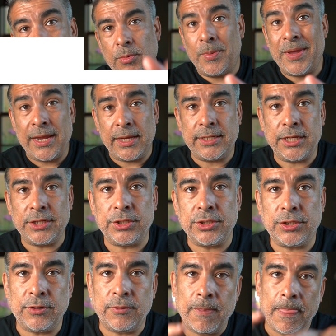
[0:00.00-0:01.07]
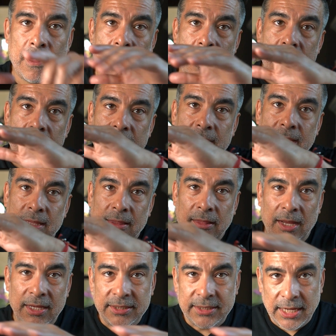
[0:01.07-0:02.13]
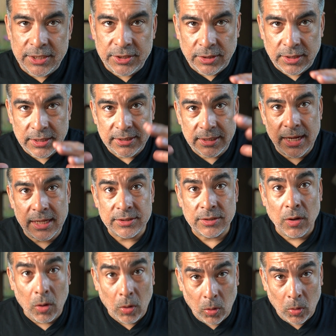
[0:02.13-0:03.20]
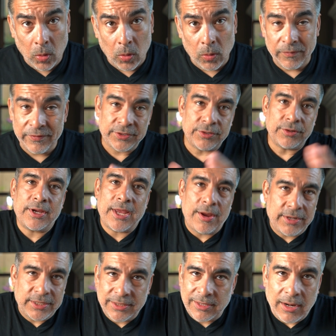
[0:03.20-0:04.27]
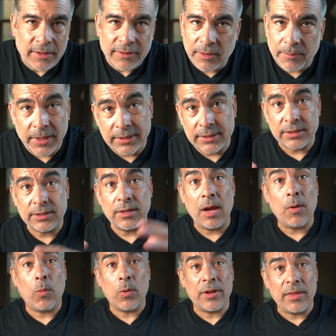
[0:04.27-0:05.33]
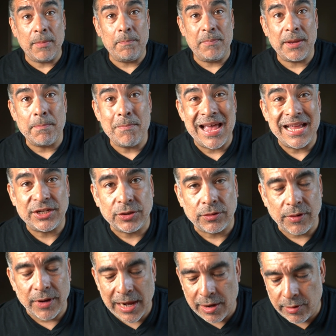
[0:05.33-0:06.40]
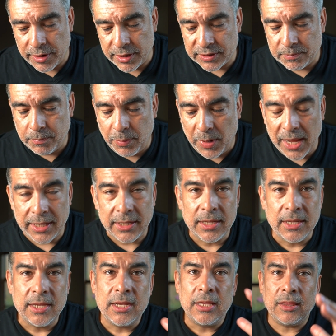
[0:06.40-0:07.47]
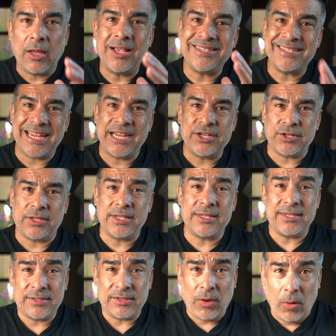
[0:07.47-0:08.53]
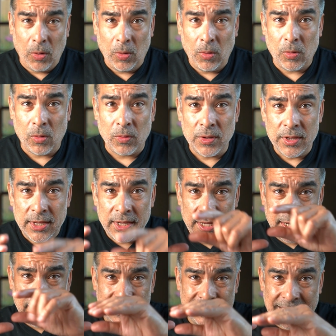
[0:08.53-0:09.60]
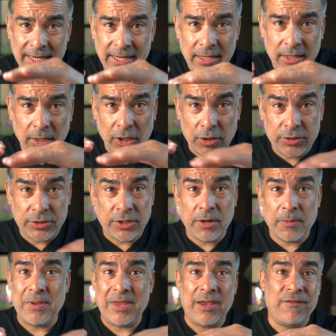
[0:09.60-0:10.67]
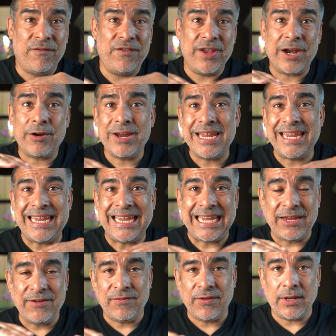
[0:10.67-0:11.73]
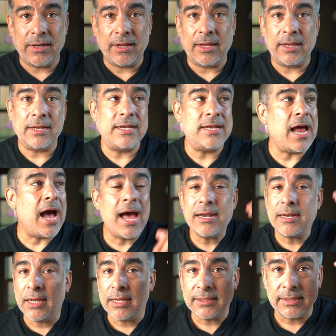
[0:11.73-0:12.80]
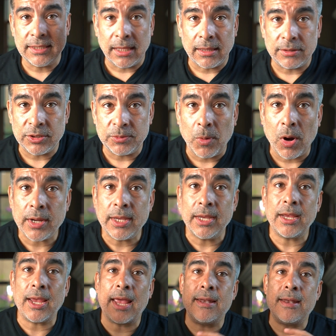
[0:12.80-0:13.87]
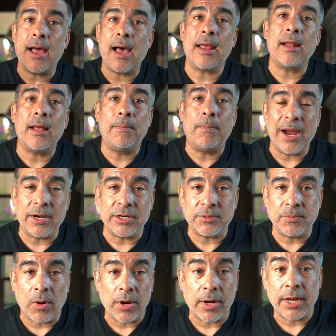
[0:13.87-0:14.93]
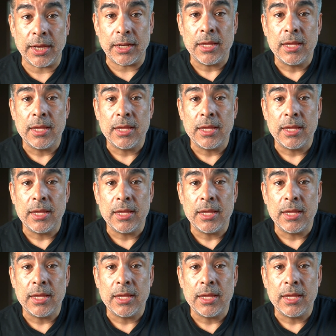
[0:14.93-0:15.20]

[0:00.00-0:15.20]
be paying attention to. Los Angeles as a whole, Ventura County is not on there because it's one of the big metro areas, but Los Angeles as a whole is getting closer to being very even, not a seller's market and not a buyer's market.